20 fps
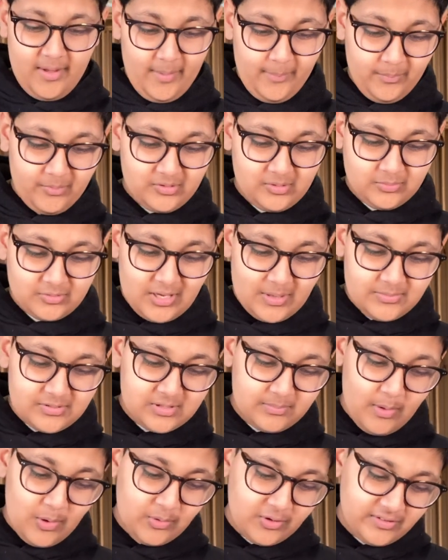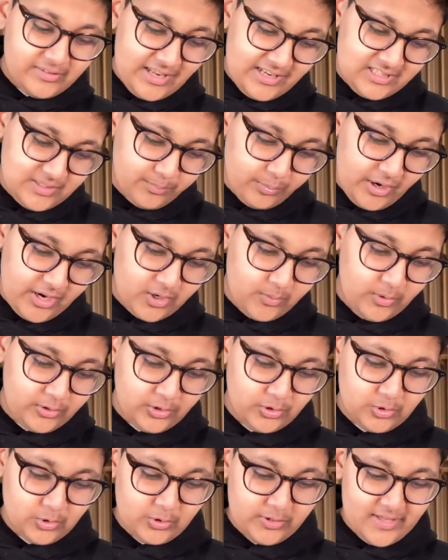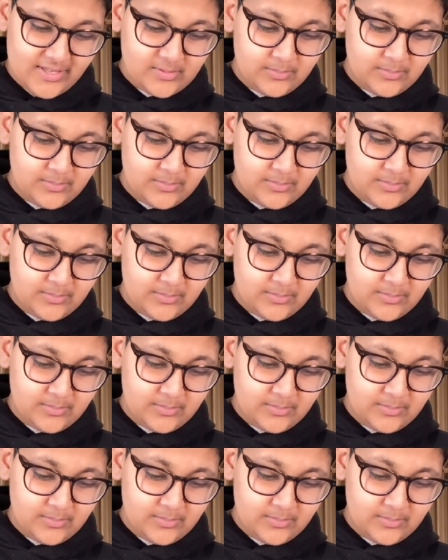Sometimes the moat can tend to break when you do this,